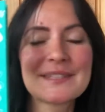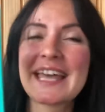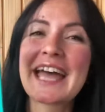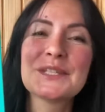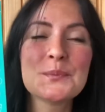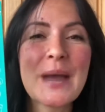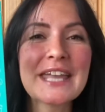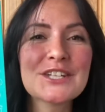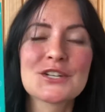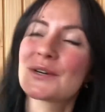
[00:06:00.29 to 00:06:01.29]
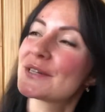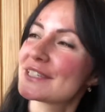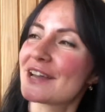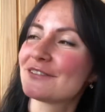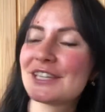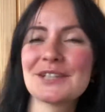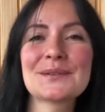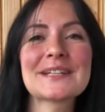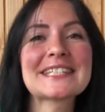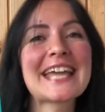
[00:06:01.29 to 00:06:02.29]
The Adventures of
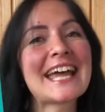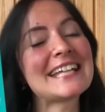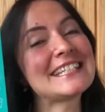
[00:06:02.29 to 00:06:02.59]
Curious Cat